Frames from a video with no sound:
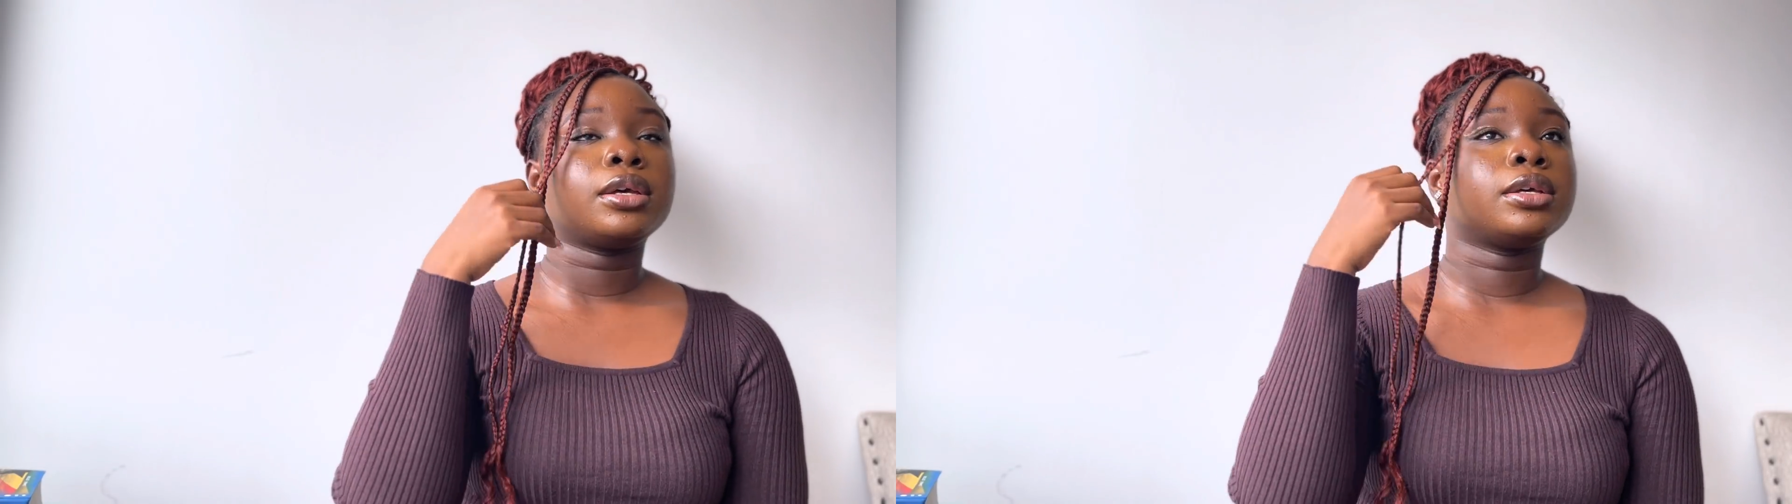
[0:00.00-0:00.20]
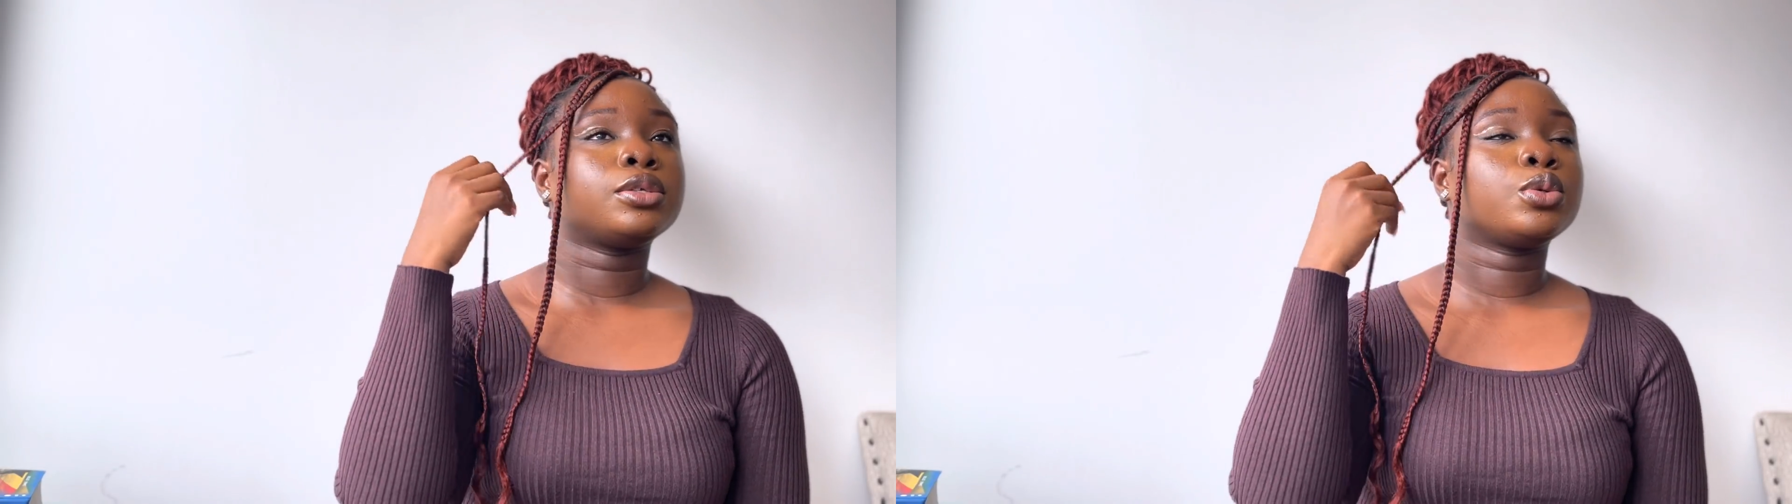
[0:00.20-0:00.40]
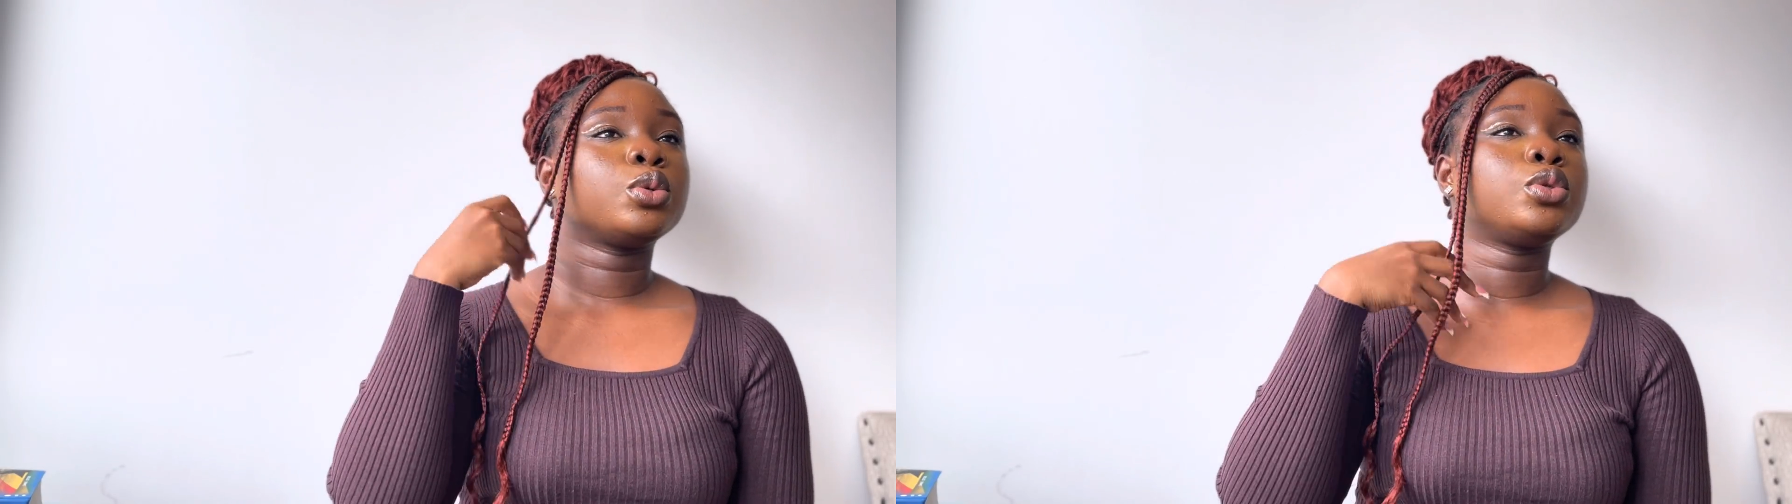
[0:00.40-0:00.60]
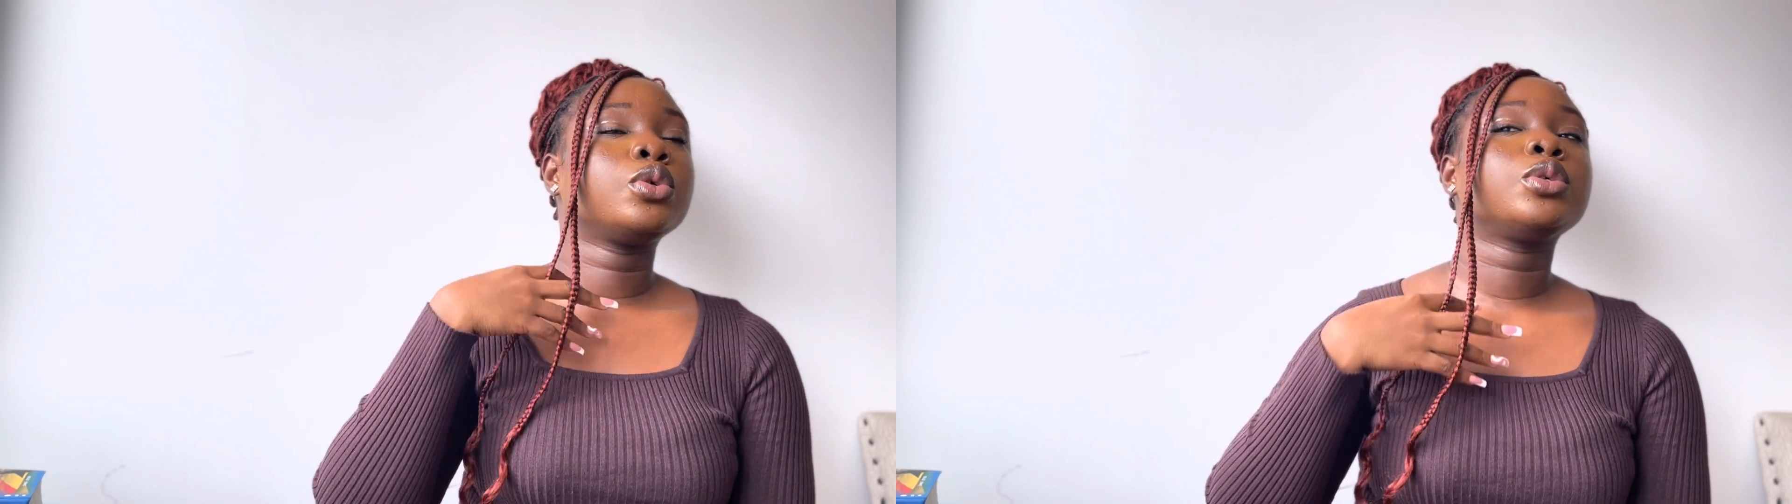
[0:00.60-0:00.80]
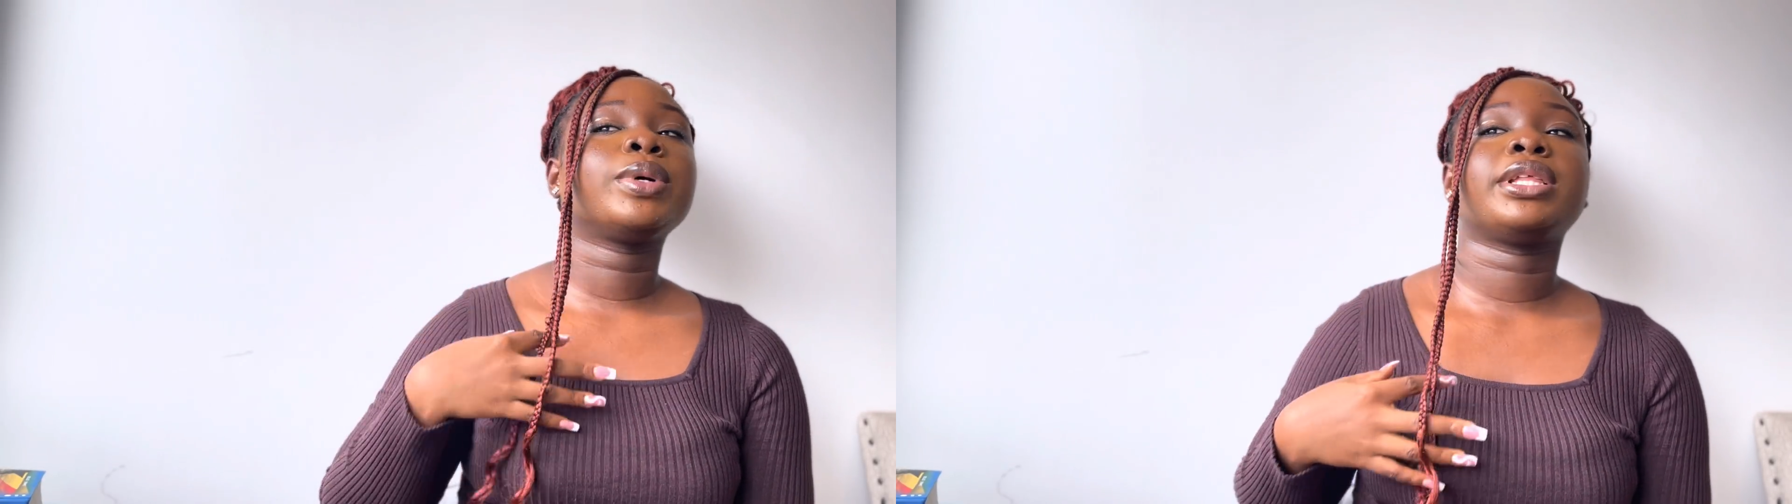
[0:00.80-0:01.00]
So
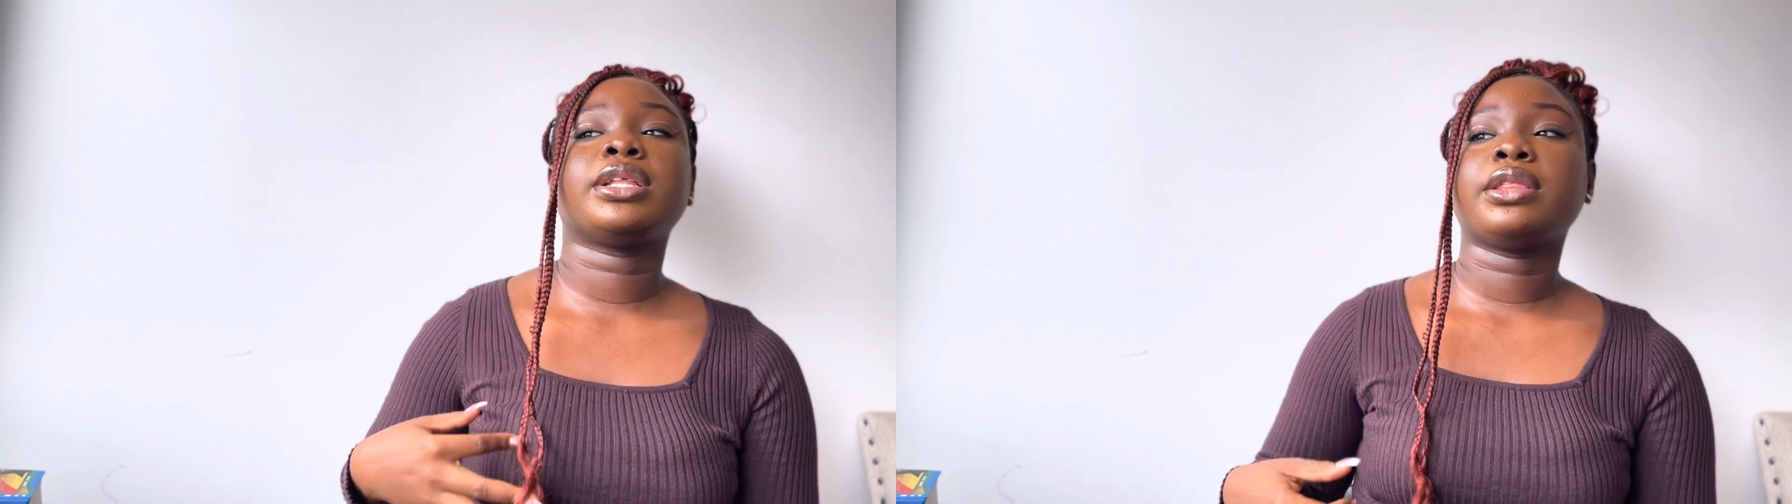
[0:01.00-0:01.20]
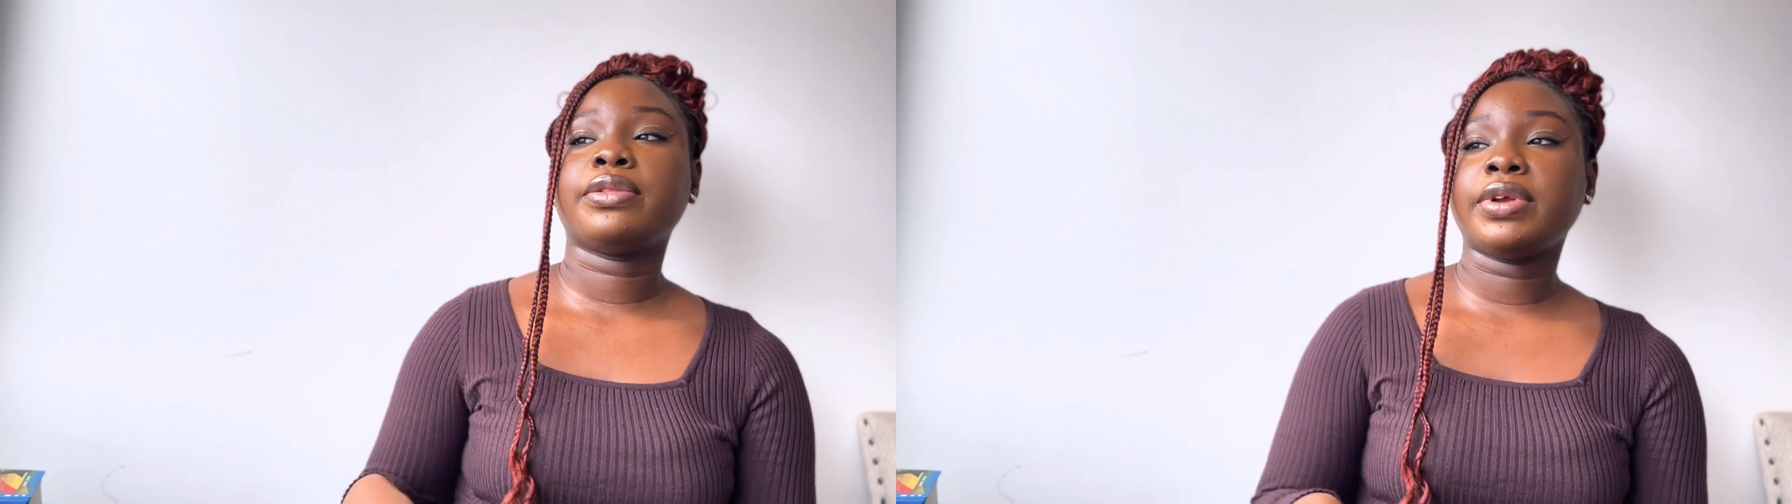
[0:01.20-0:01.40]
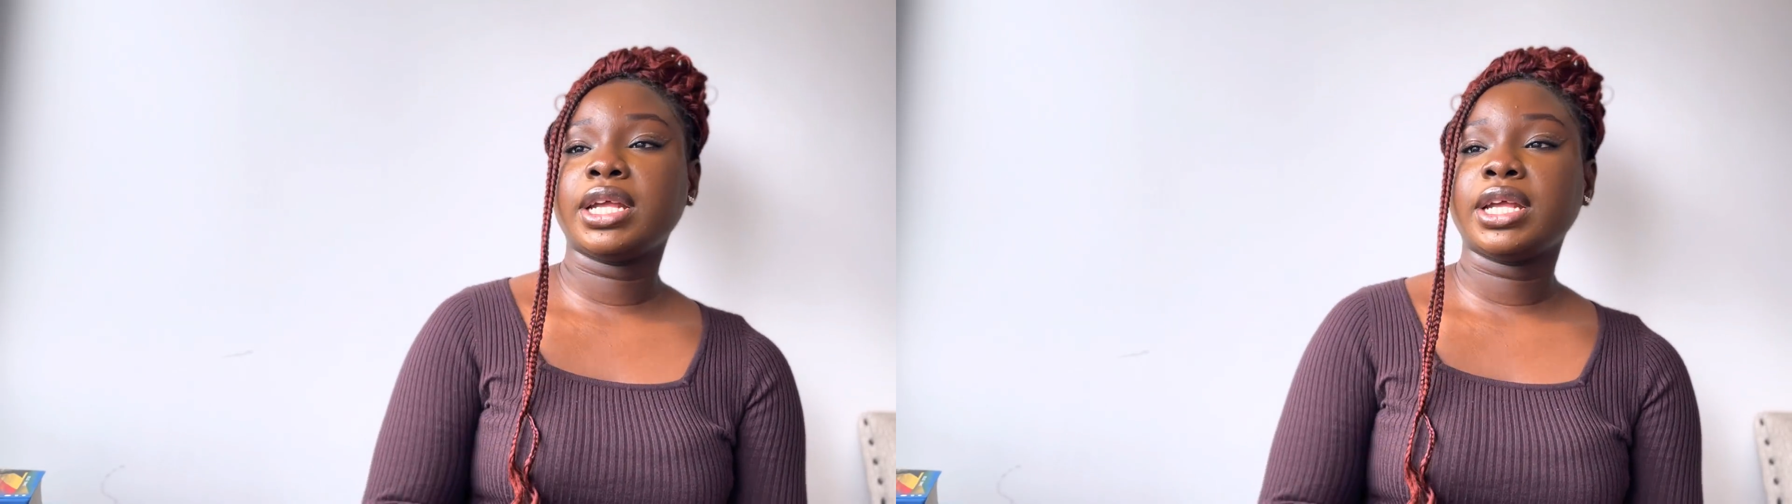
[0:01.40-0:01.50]
those were the 3